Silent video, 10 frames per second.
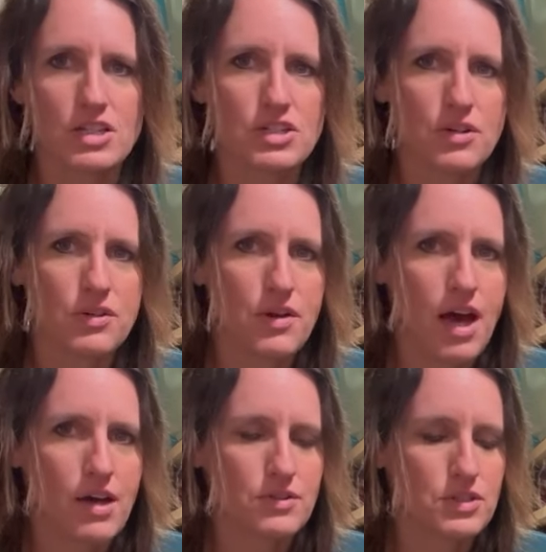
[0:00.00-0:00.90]
show you
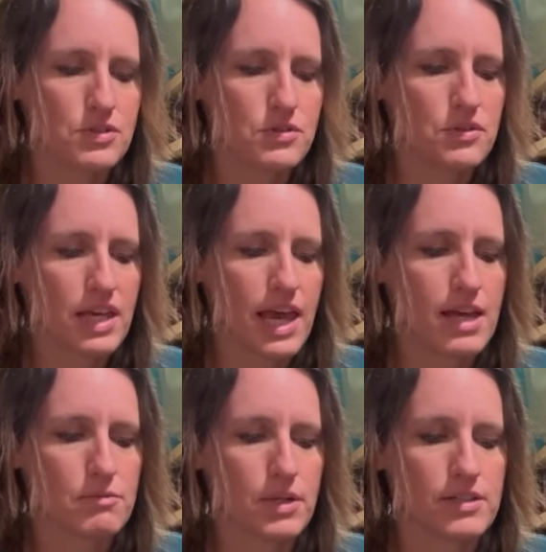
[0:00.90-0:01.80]
how to
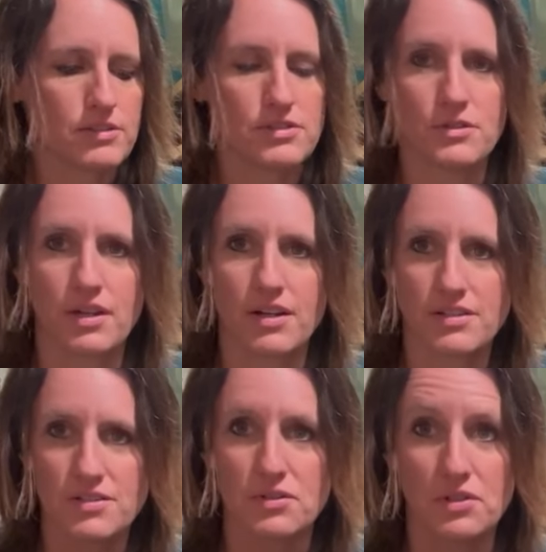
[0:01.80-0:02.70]
can pickles so they are
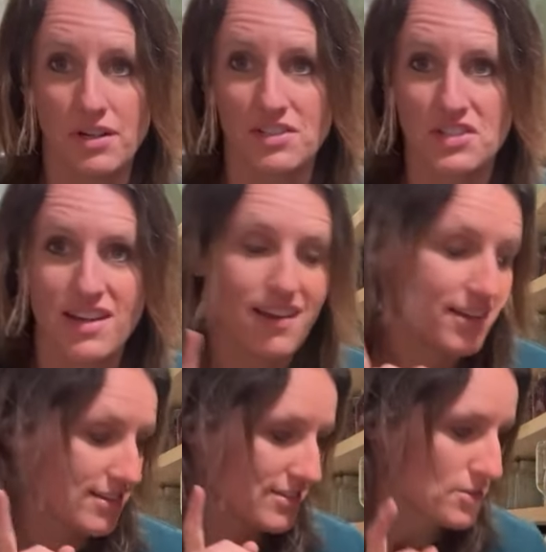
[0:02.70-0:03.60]
still crunchy.
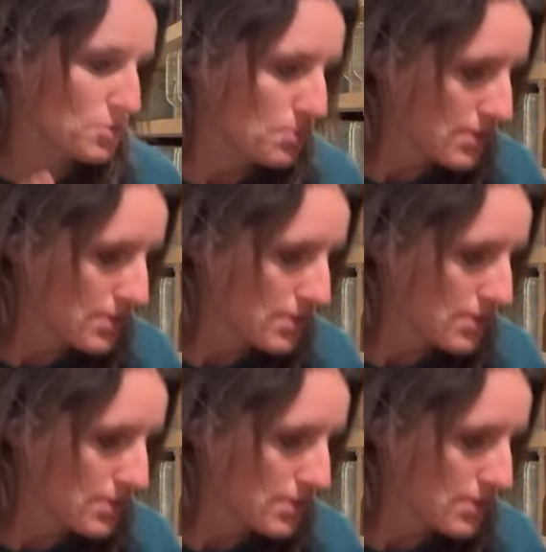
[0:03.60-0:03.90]
Super